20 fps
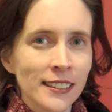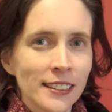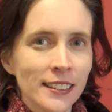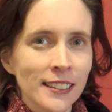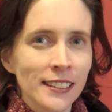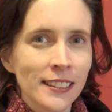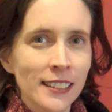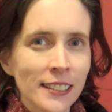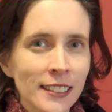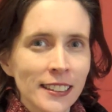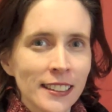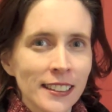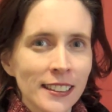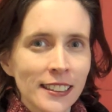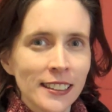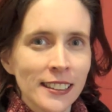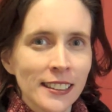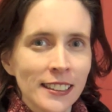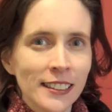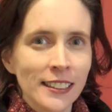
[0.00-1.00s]
When did you
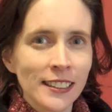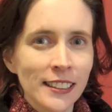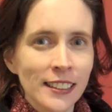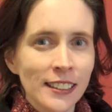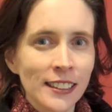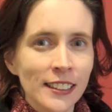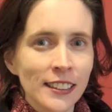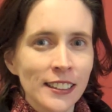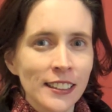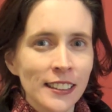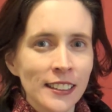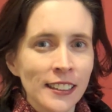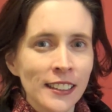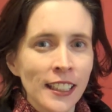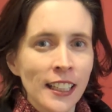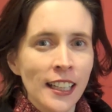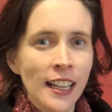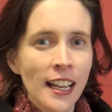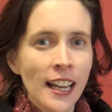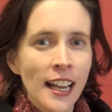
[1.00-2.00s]
first start writing?
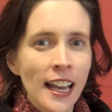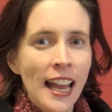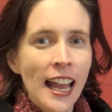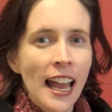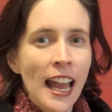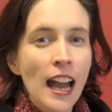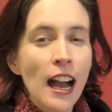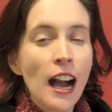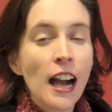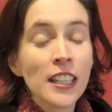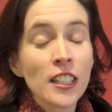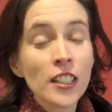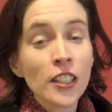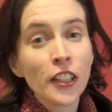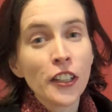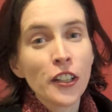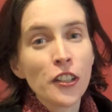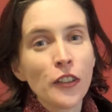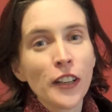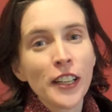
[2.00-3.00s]
Uh, I
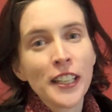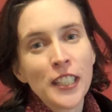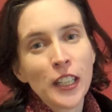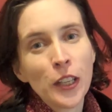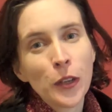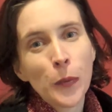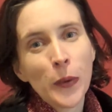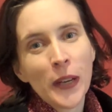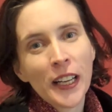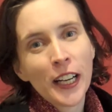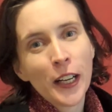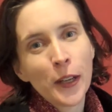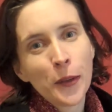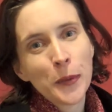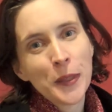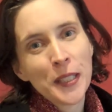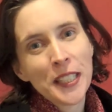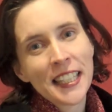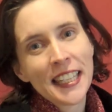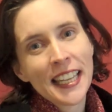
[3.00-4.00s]
started writing when I
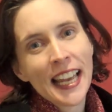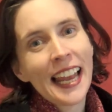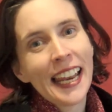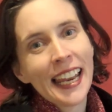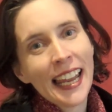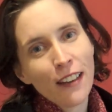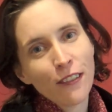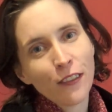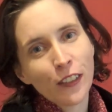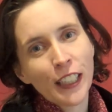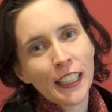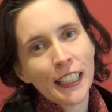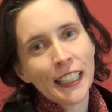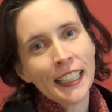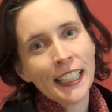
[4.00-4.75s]
was 11.